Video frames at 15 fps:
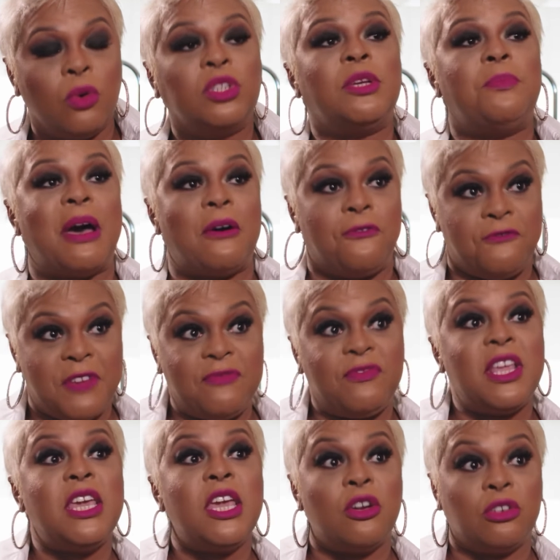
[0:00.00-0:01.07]
was about
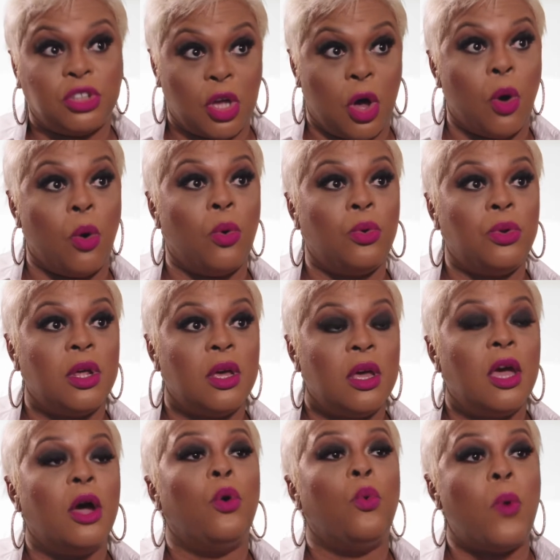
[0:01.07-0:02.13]
50 years old,
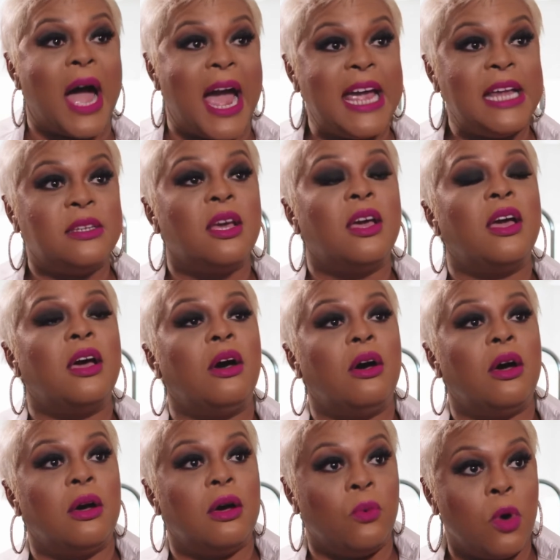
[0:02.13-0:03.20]
white,
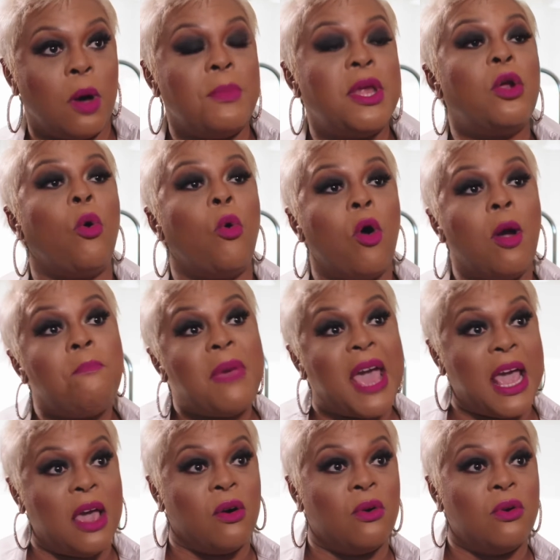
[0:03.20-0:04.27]
woman or
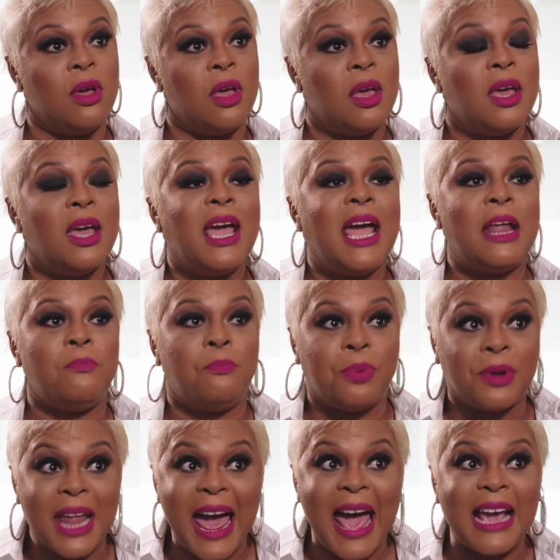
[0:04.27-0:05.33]
male, and
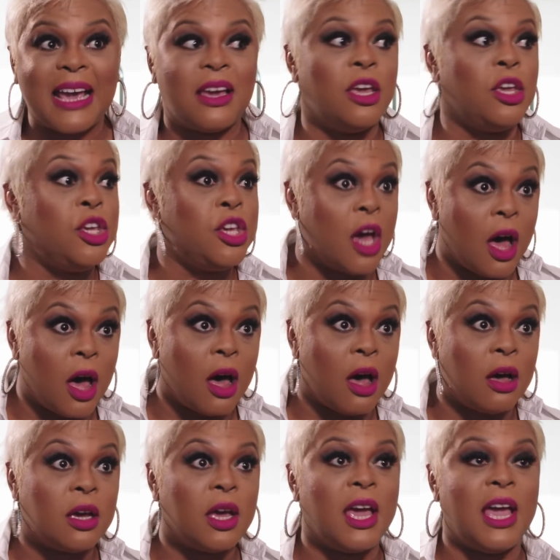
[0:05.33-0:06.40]
black,
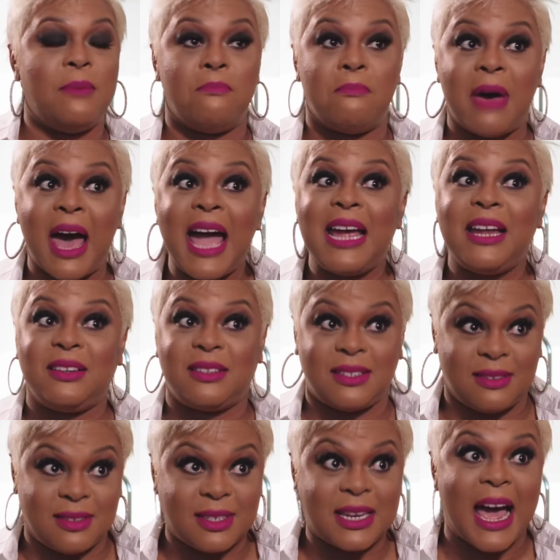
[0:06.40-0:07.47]
young in my
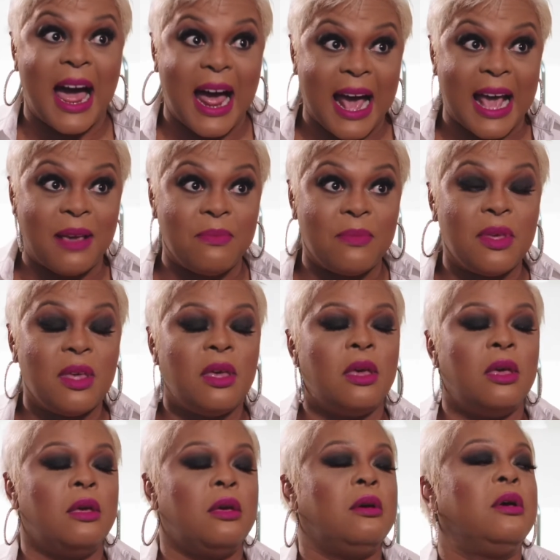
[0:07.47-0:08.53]
time.
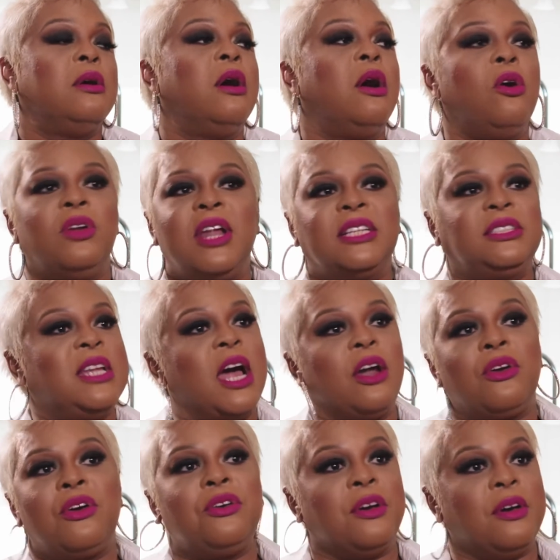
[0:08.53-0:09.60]
Oh, that's
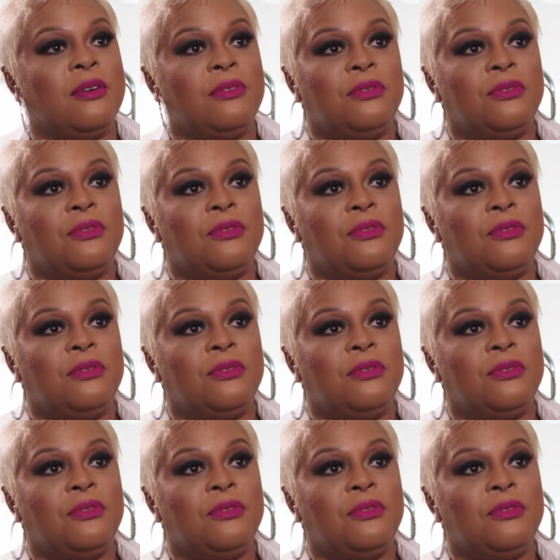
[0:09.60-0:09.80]
not heard of.